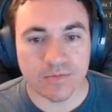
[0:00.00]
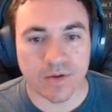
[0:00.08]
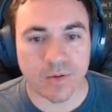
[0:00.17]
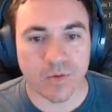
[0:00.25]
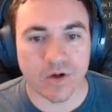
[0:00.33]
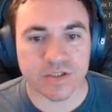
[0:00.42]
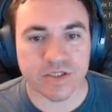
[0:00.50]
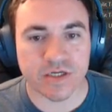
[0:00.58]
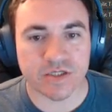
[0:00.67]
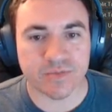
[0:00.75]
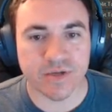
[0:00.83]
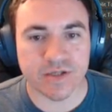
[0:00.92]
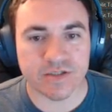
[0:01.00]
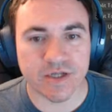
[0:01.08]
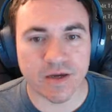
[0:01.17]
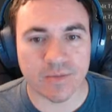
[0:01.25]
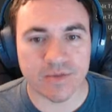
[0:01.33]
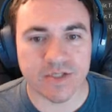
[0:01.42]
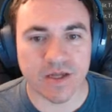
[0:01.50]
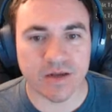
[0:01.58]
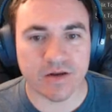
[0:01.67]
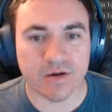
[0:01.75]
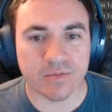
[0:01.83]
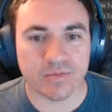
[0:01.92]
my watch tells me it's time to stand
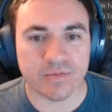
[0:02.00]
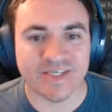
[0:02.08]
up.